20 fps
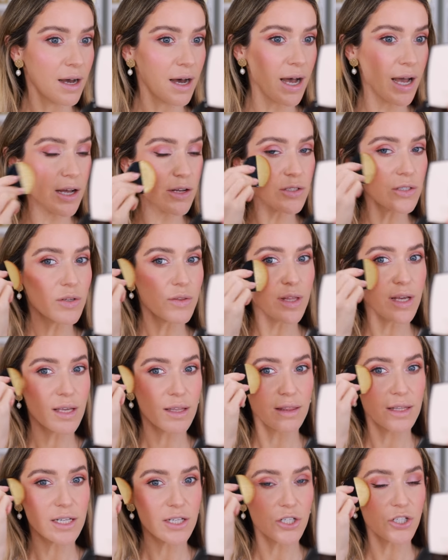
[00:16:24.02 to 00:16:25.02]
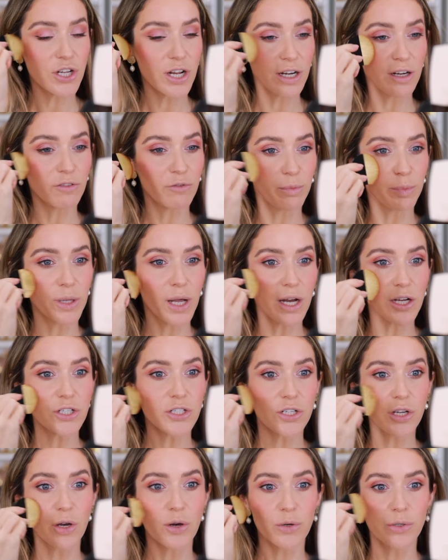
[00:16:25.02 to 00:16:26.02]
I also think this shade of
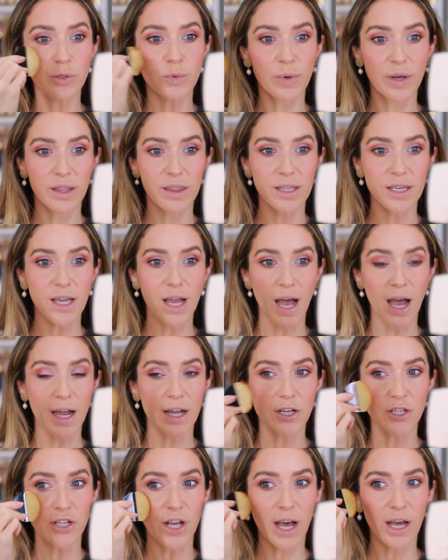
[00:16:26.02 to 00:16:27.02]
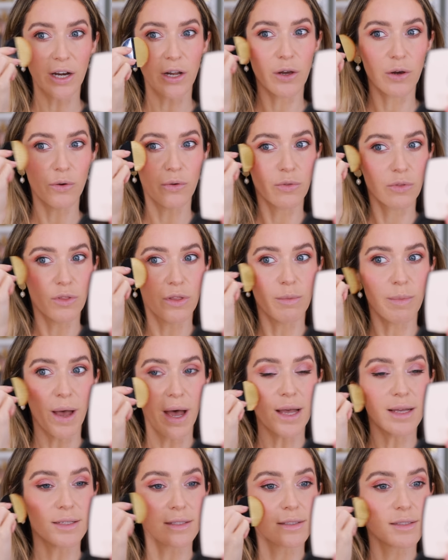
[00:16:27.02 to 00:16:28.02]
blush goes with the eyeshadow the
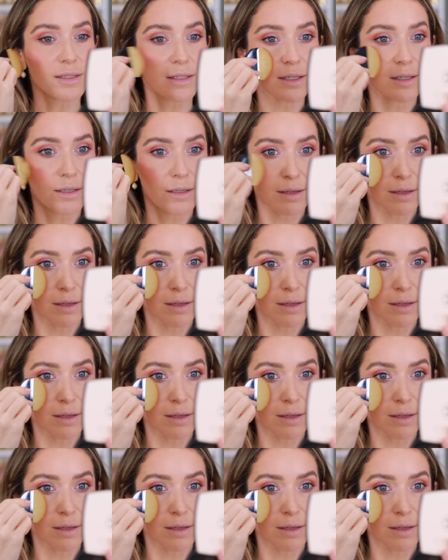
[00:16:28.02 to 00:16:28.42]
best.